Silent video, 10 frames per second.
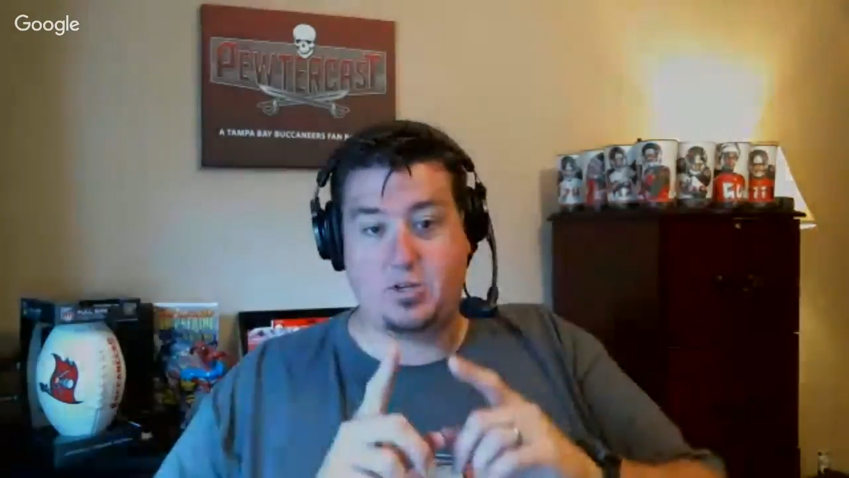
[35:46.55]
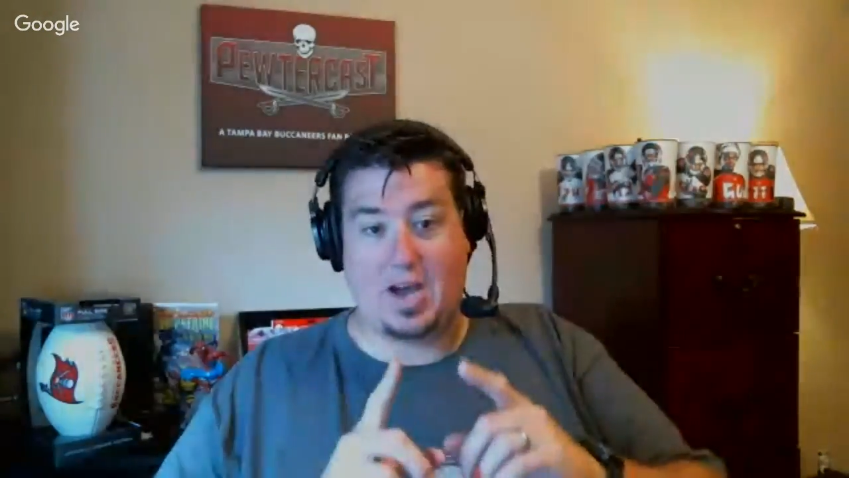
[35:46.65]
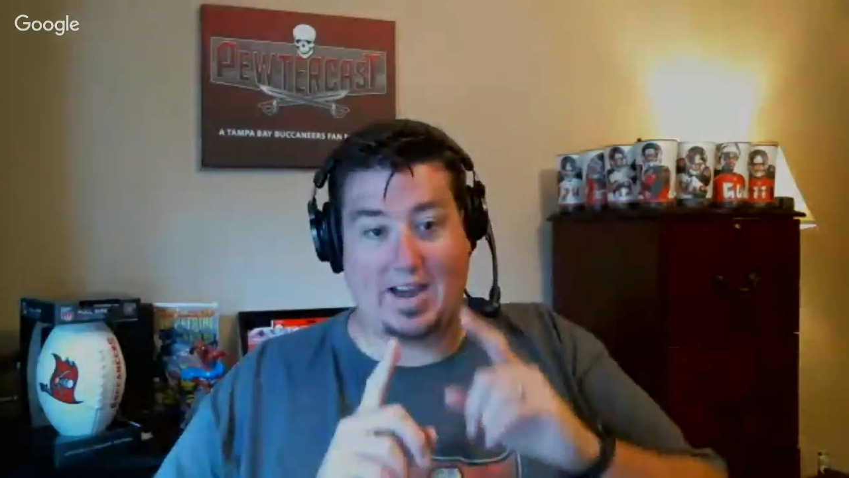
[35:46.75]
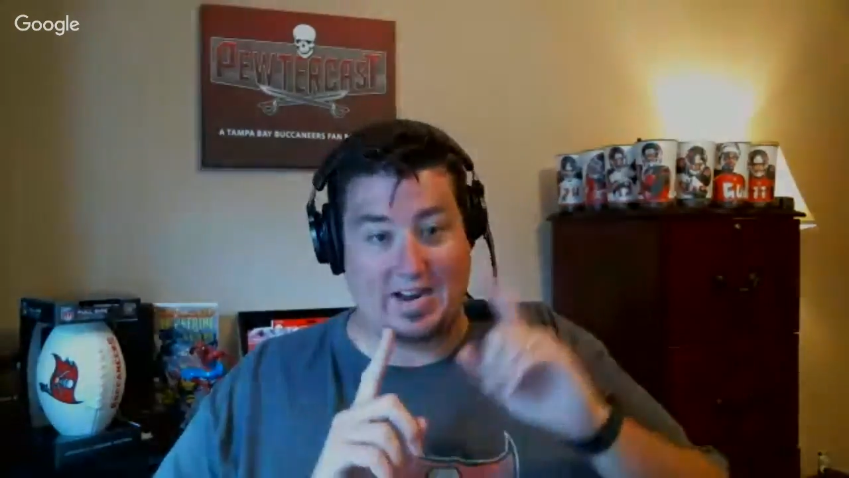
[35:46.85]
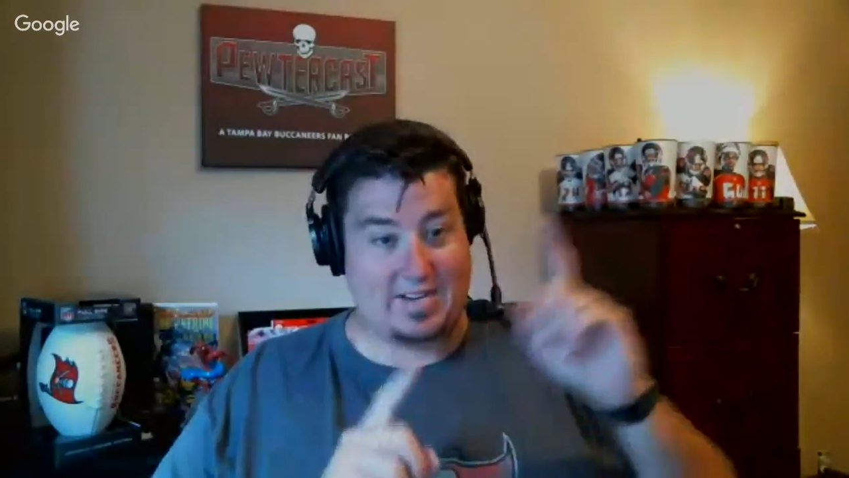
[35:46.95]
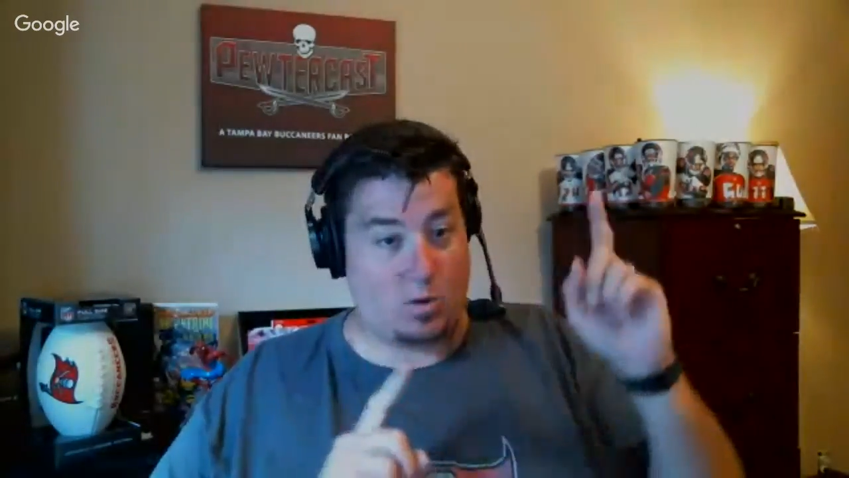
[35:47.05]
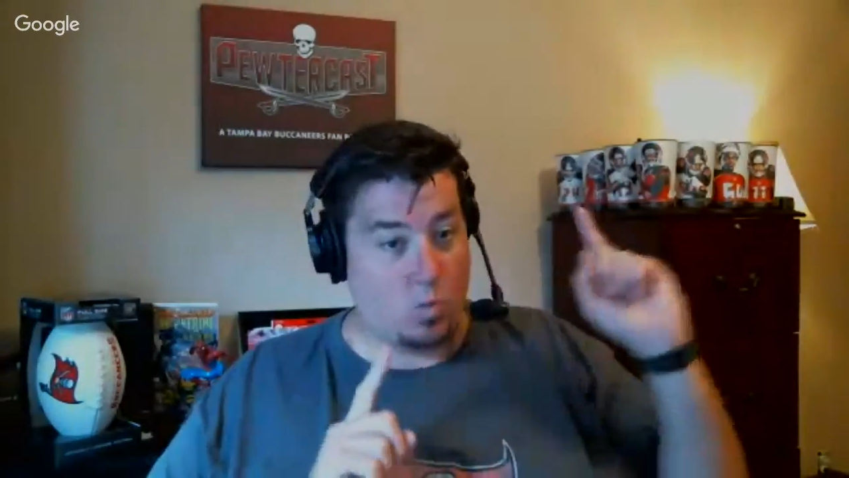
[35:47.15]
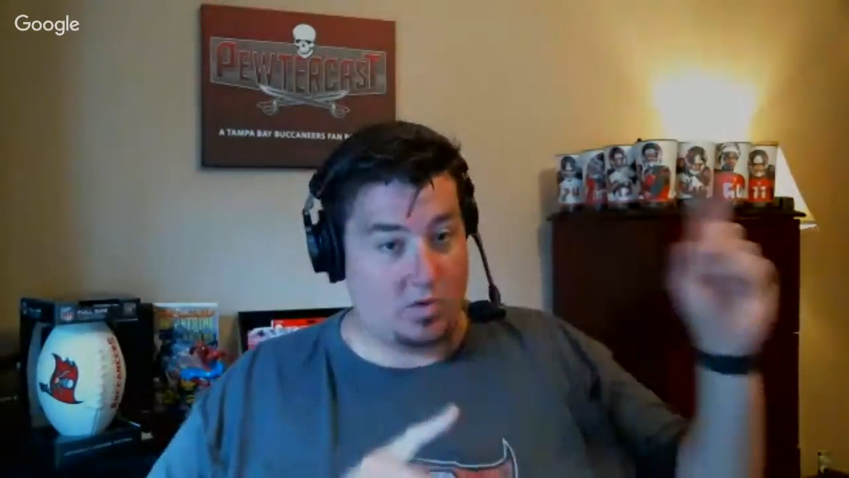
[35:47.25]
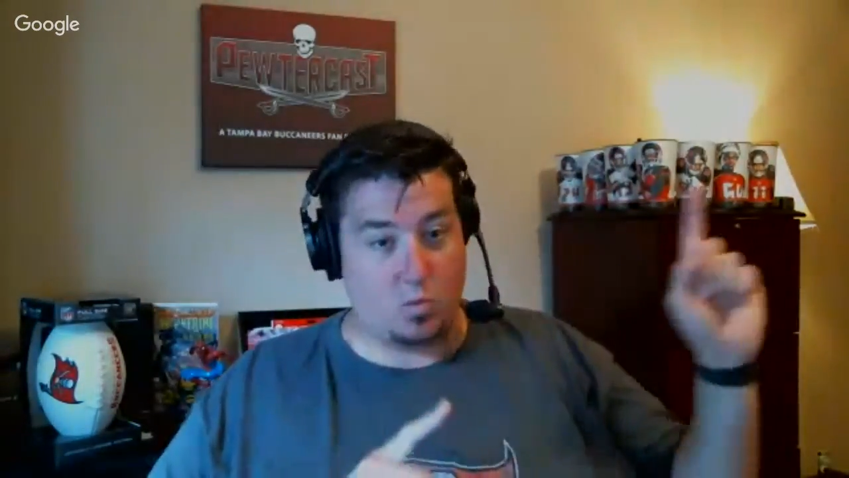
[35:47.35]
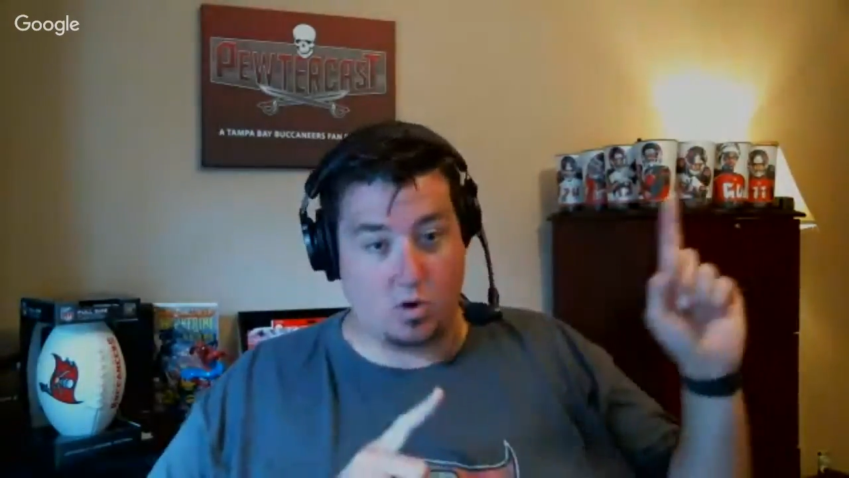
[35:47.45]
I got to take one
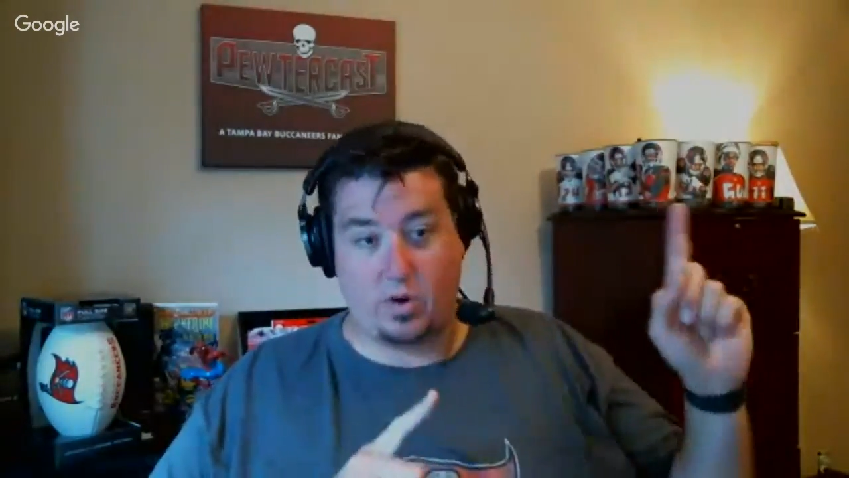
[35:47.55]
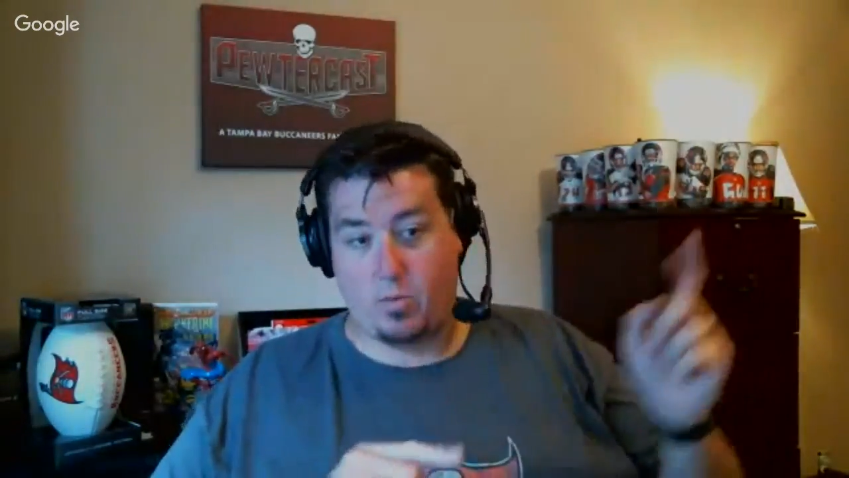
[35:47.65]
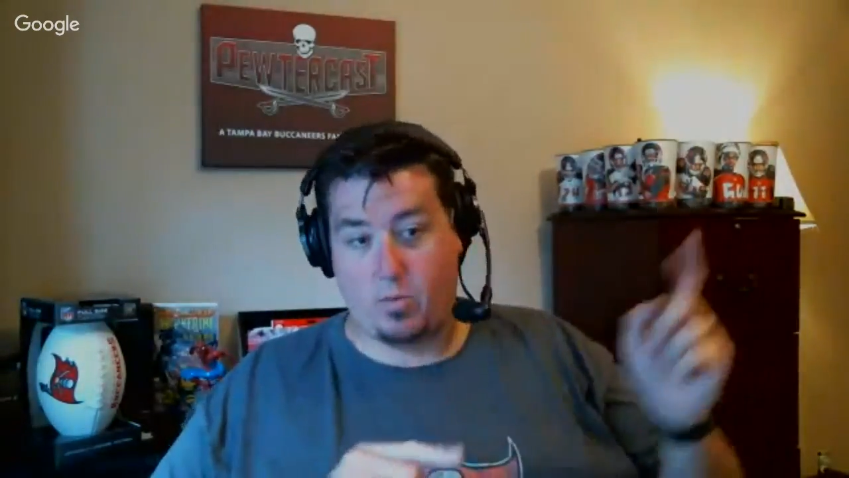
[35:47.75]
more quick break.